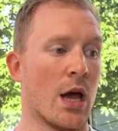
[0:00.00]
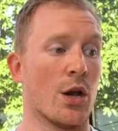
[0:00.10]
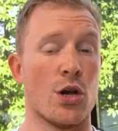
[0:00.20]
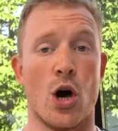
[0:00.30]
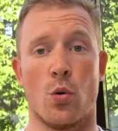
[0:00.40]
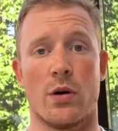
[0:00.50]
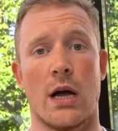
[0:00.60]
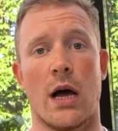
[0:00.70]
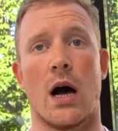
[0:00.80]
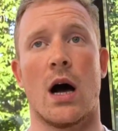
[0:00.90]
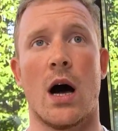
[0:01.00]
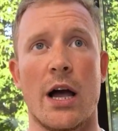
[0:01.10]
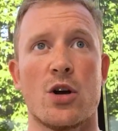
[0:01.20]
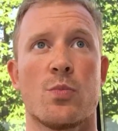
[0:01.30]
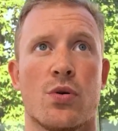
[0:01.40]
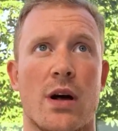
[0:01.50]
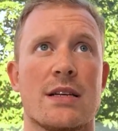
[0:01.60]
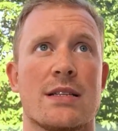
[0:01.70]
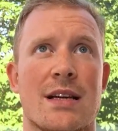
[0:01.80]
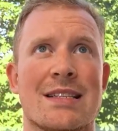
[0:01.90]
No, higher
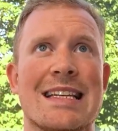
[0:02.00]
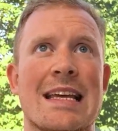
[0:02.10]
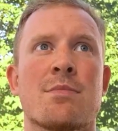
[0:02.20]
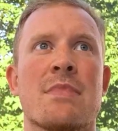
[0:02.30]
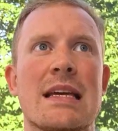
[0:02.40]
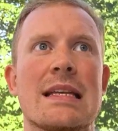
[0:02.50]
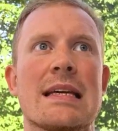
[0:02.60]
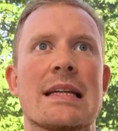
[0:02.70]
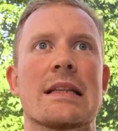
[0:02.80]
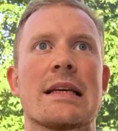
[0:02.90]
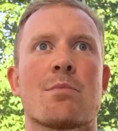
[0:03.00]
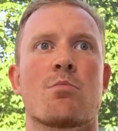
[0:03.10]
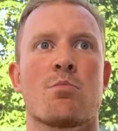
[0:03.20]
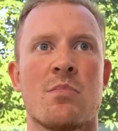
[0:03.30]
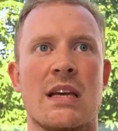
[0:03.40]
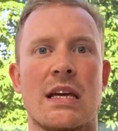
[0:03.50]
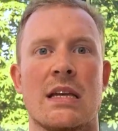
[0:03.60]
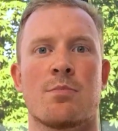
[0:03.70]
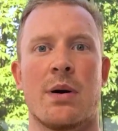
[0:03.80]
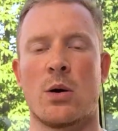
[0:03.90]
price doesn't immediately
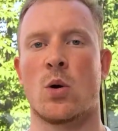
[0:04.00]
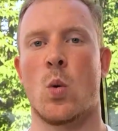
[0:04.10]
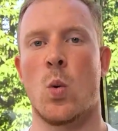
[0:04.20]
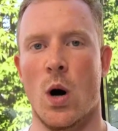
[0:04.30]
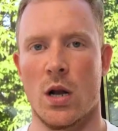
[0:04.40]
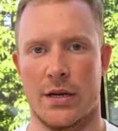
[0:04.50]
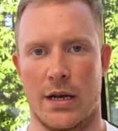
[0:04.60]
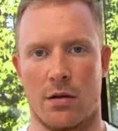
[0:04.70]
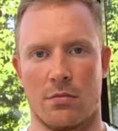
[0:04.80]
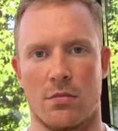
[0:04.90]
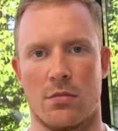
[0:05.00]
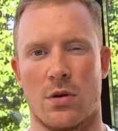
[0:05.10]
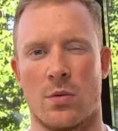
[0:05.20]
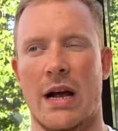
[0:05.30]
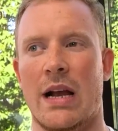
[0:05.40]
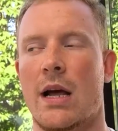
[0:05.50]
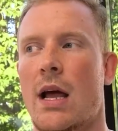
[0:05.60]
mean better quality, right?